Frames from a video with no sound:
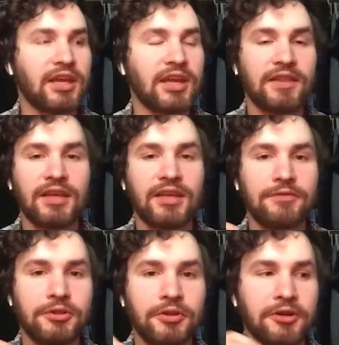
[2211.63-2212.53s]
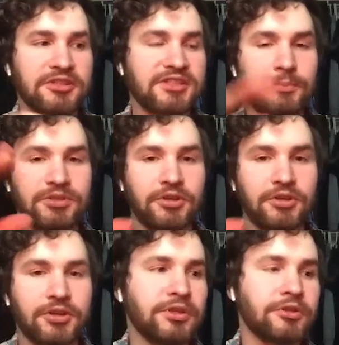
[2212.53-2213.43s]
And then if you are set up to your
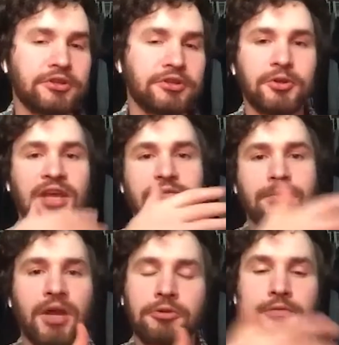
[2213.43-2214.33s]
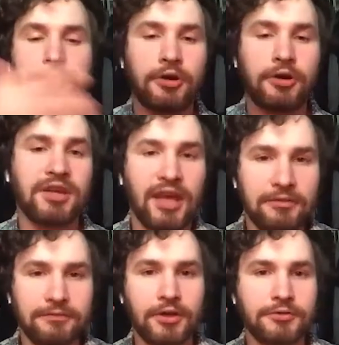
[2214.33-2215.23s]
computer, you can have a microphone and
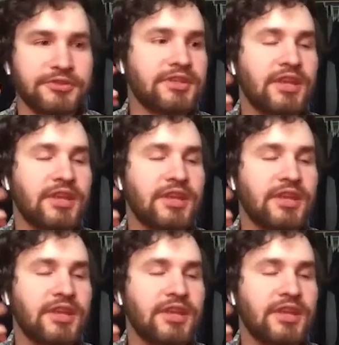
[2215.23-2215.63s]
headphones.